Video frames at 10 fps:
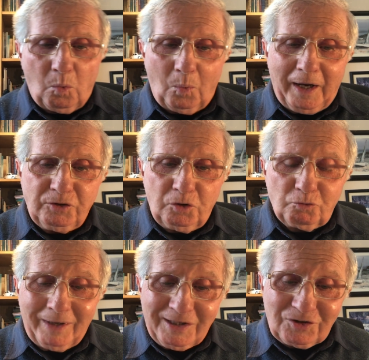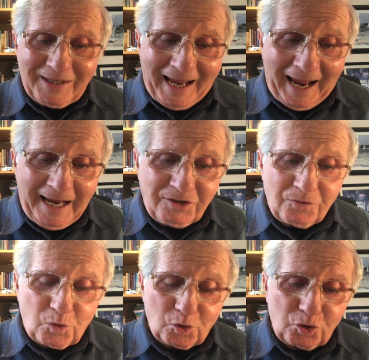when you reach the edge
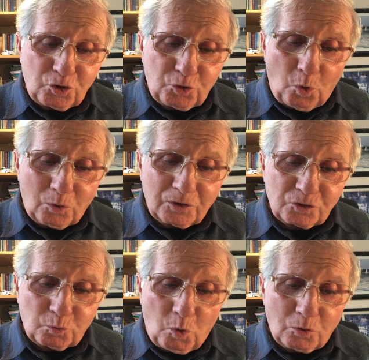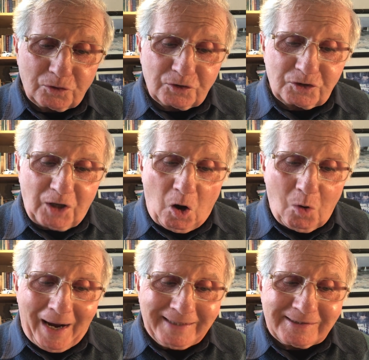of the Jordan's waters,
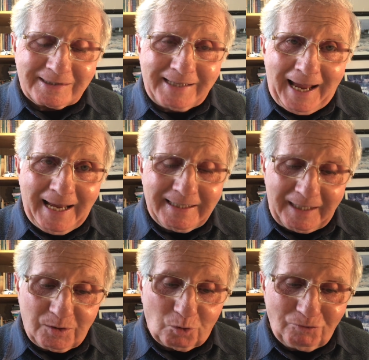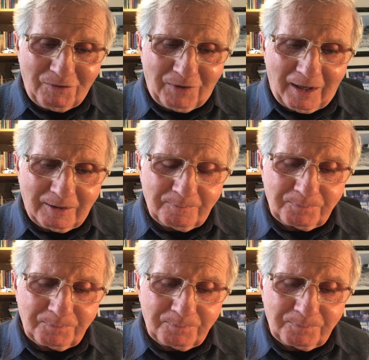go and stand in the river."